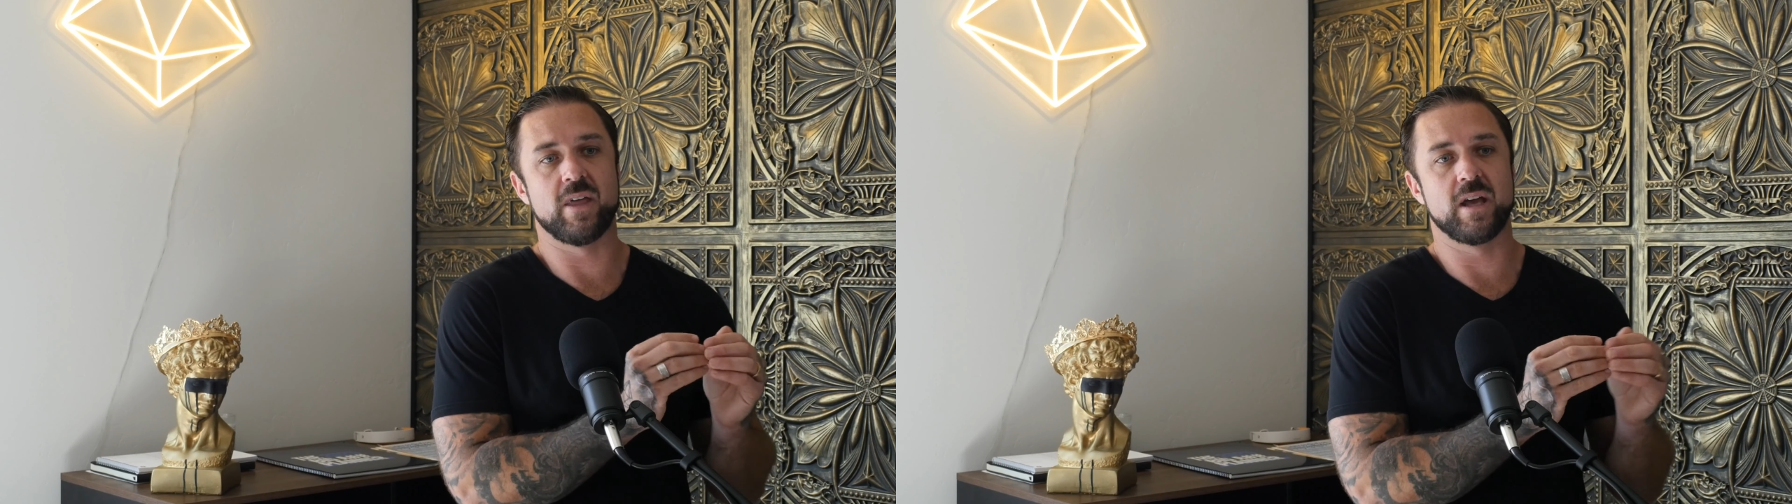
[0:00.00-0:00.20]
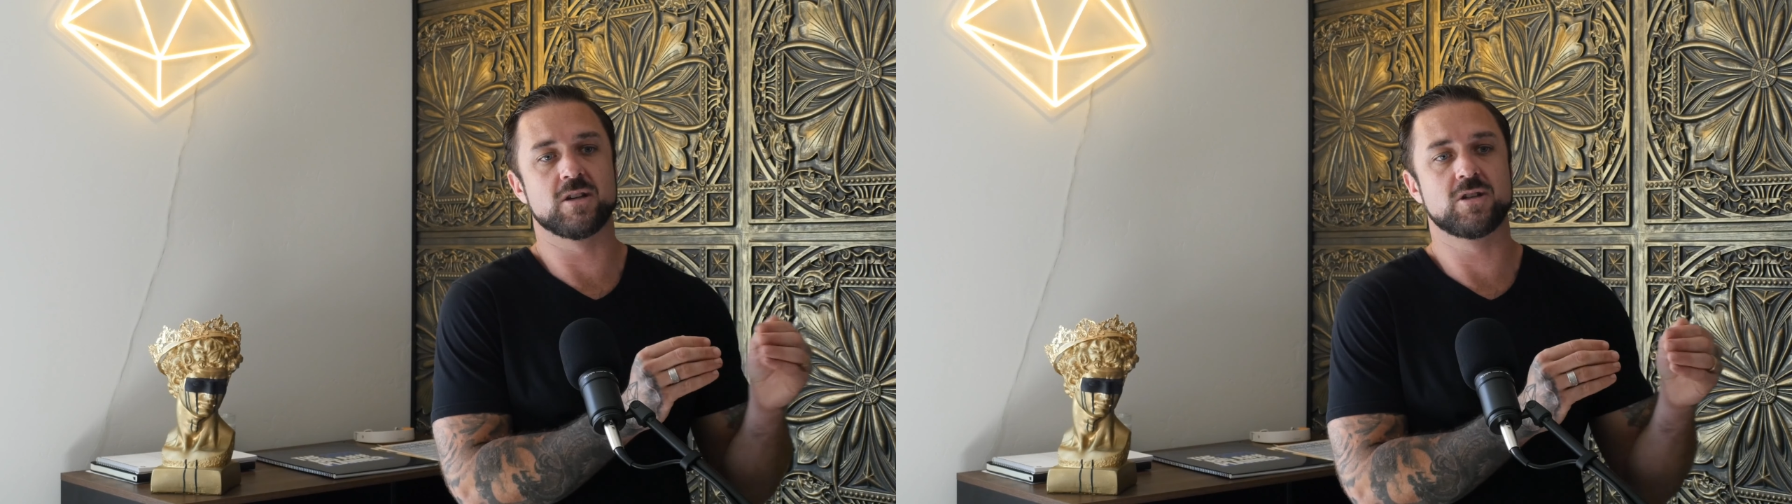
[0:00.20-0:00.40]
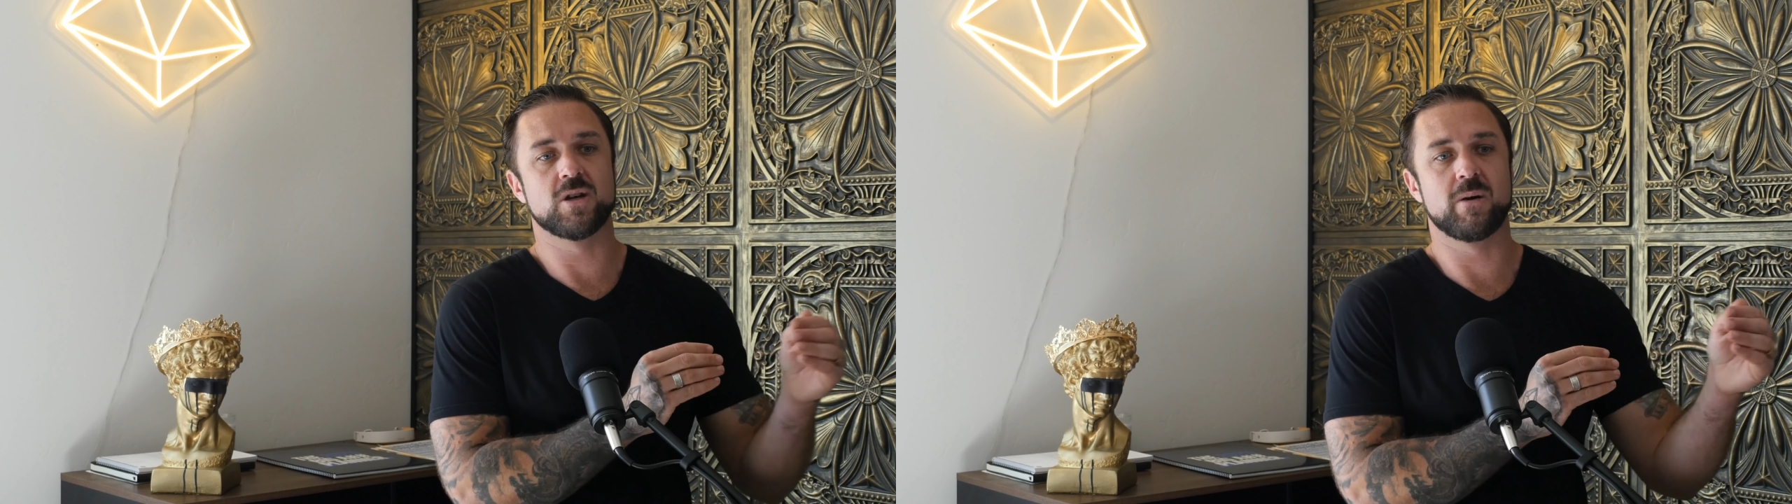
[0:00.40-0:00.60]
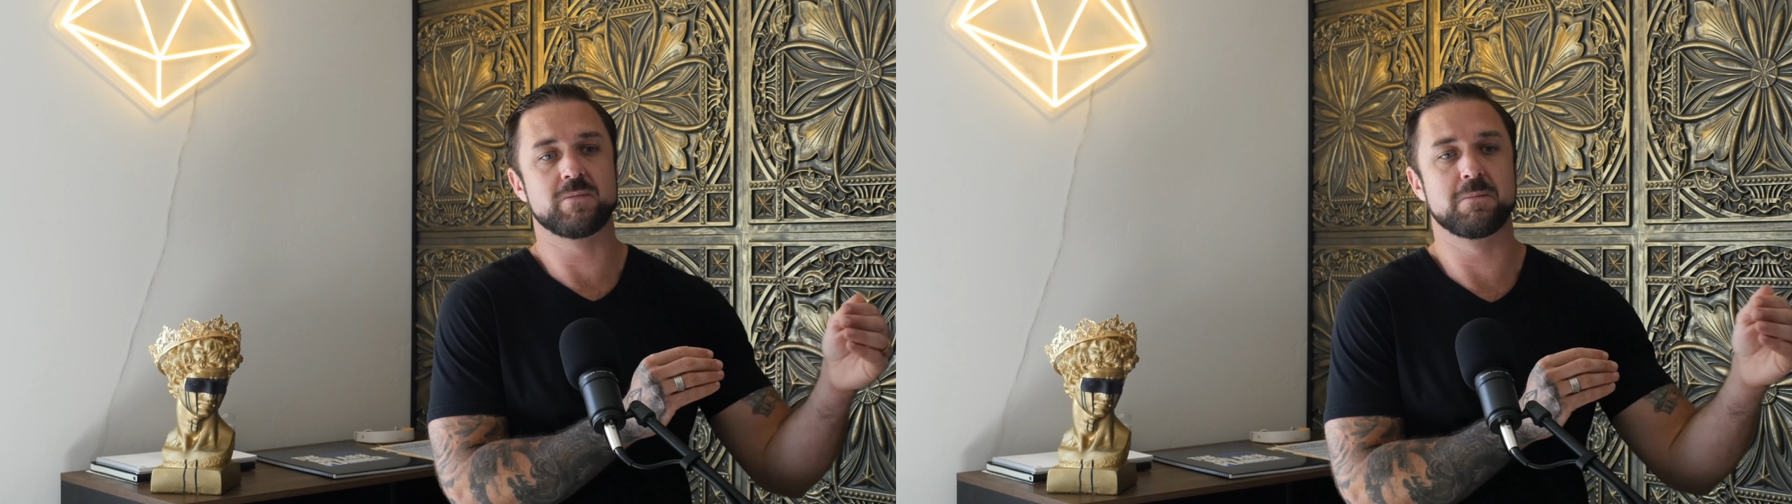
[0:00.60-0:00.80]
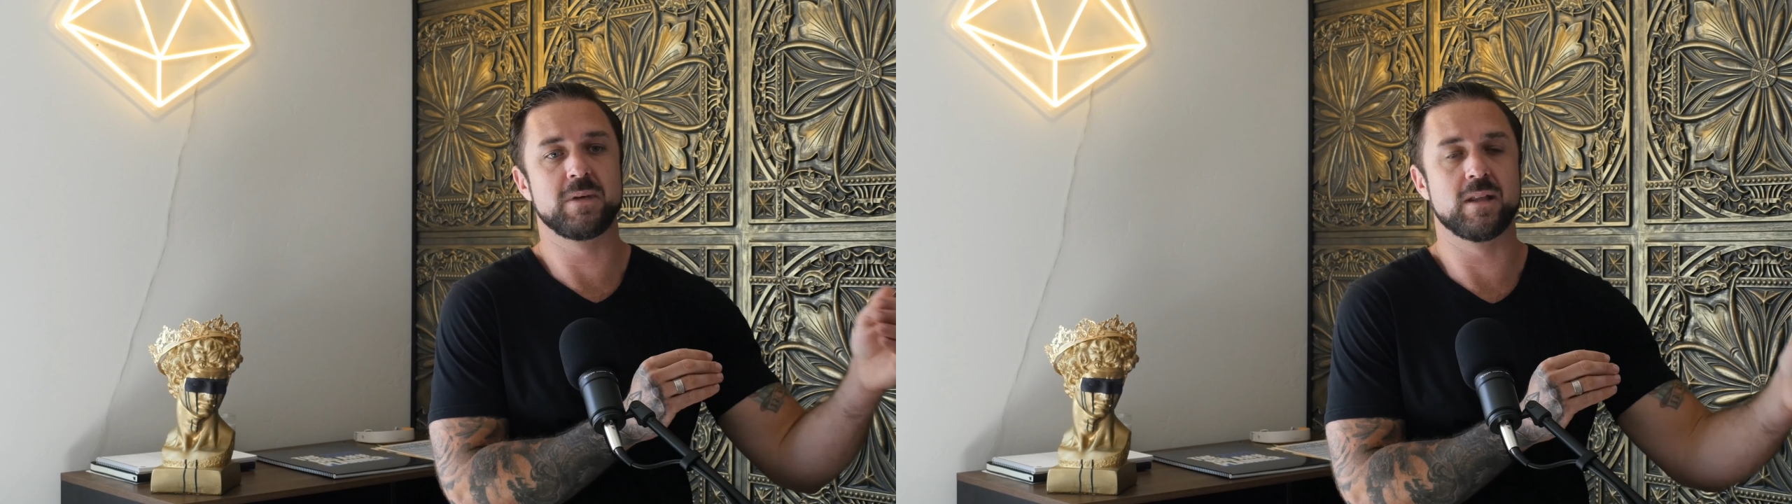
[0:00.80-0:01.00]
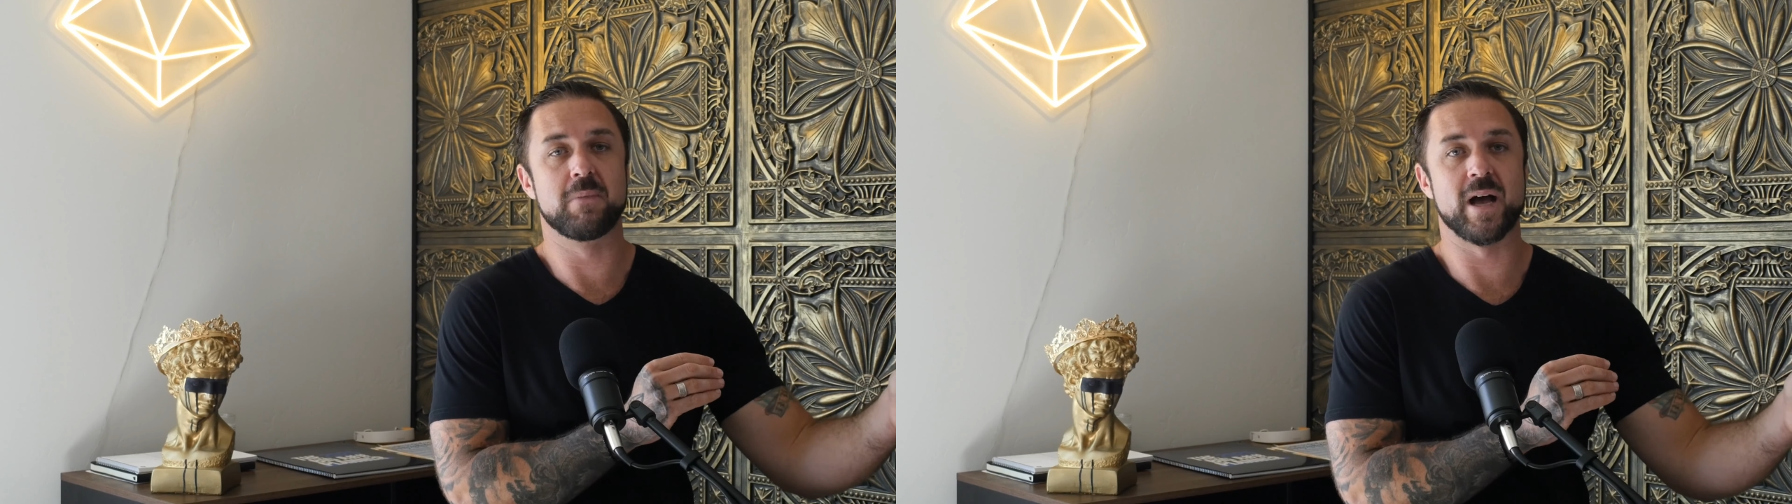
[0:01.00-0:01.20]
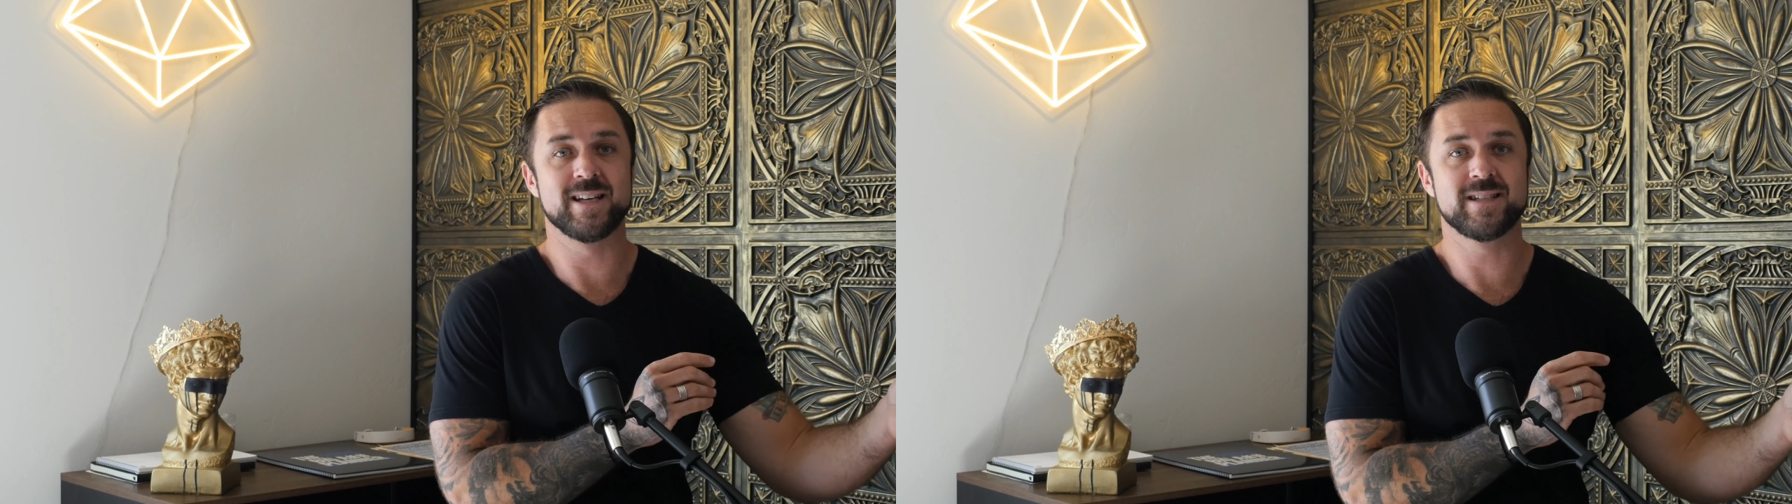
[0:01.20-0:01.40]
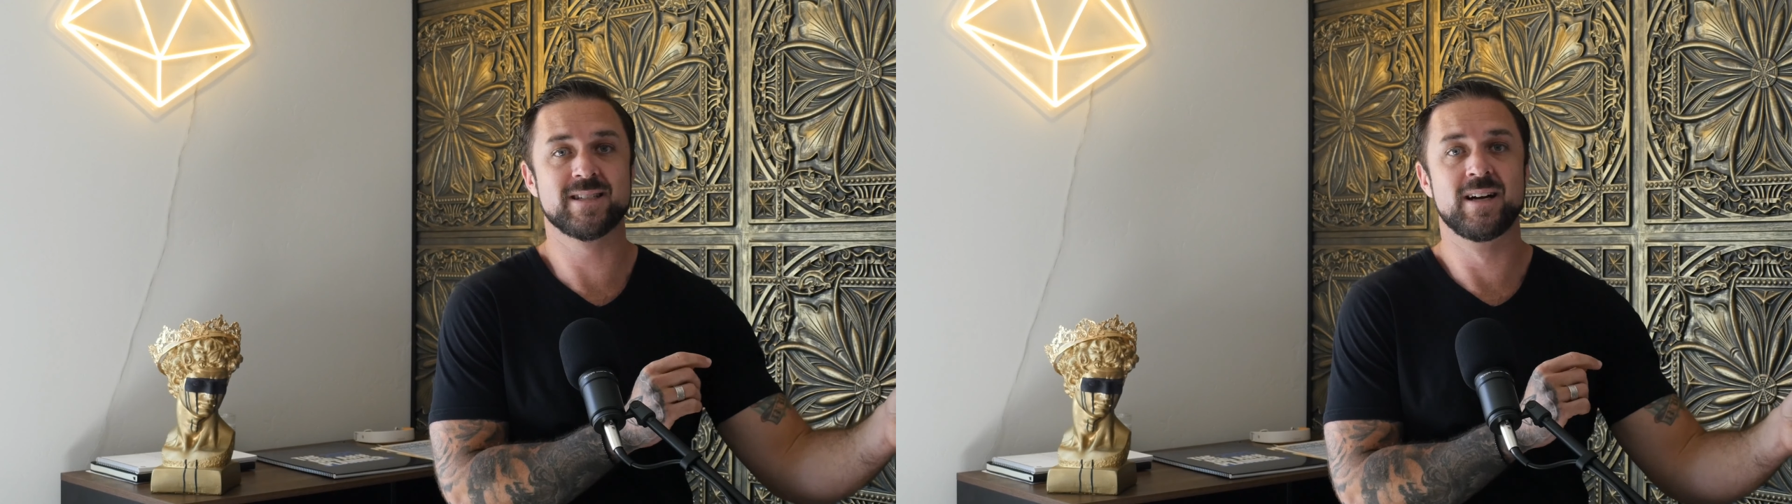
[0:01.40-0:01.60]
they could show up to be the
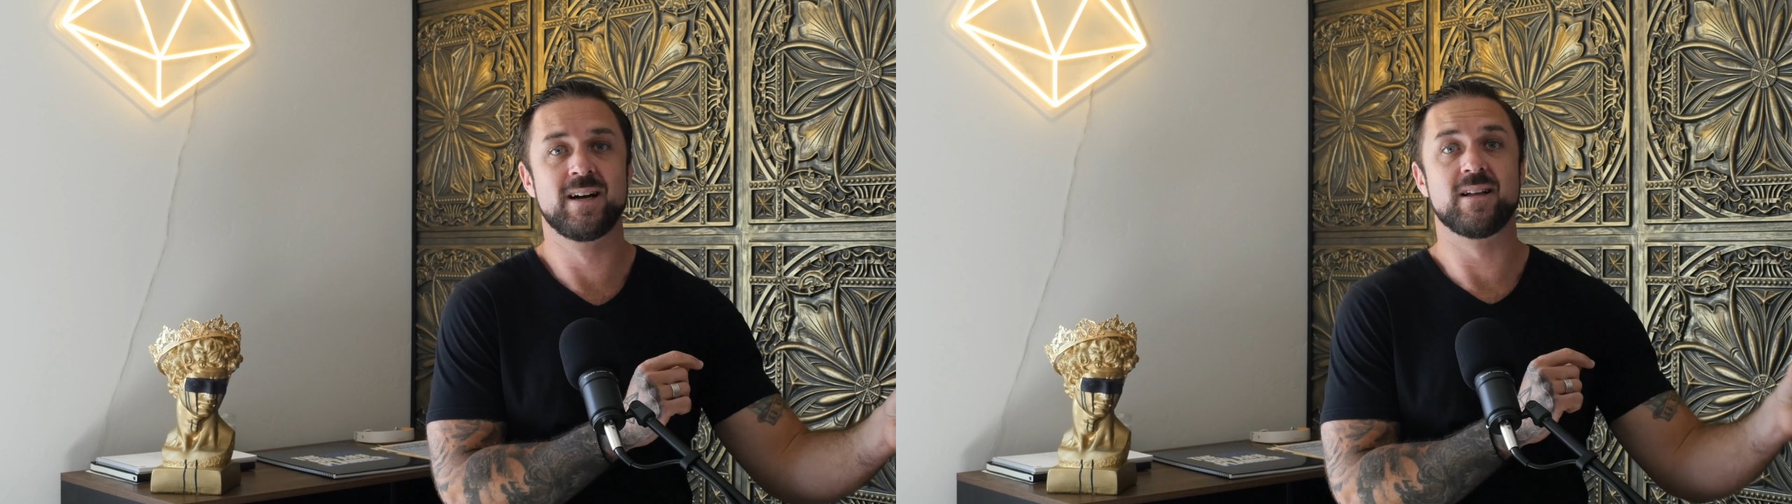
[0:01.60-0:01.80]
best